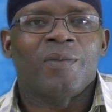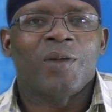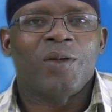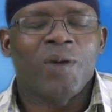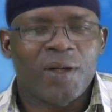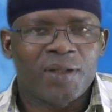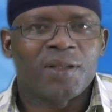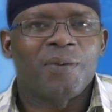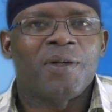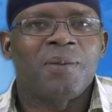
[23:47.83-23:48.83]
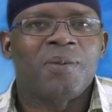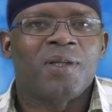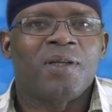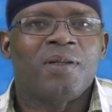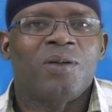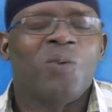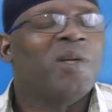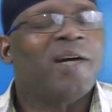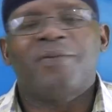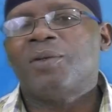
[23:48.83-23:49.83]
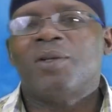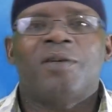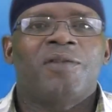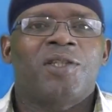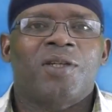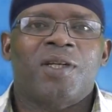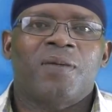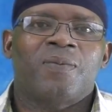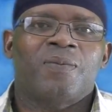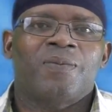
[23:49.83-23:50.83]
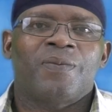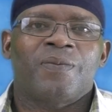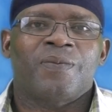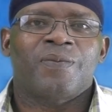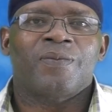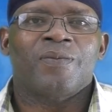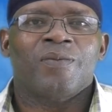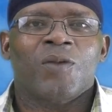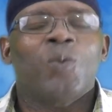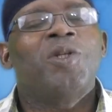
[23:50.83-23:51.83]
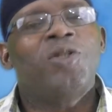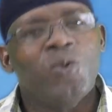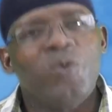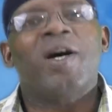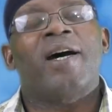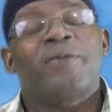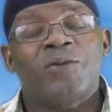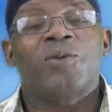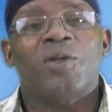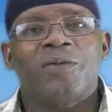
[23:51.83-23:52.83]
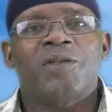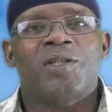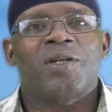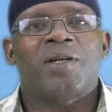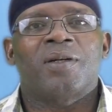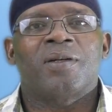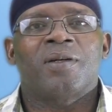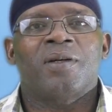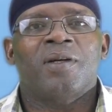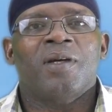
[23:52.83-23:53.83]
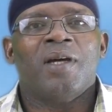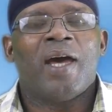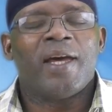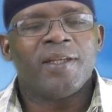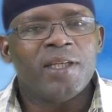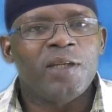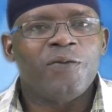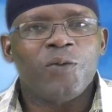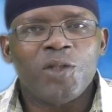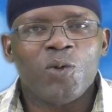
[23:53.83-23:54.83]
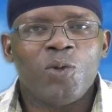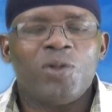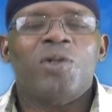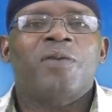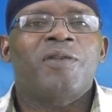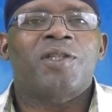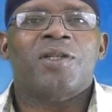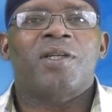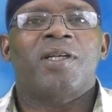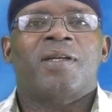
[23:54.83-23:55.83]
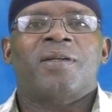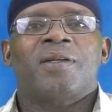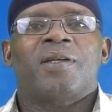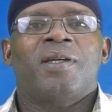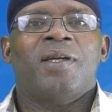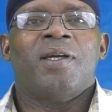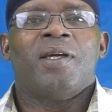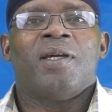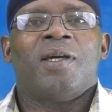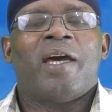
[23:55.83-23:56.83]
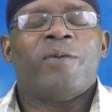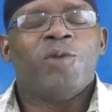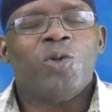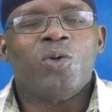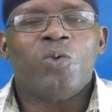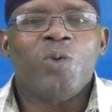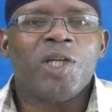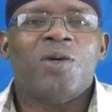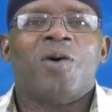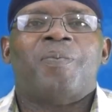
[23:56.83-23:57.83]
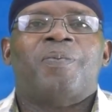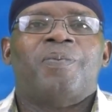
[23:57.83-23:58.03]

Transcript: You understand what I'm saying? We have to love each other. We do have to love each other. And if we don't love each other and we don't wake up,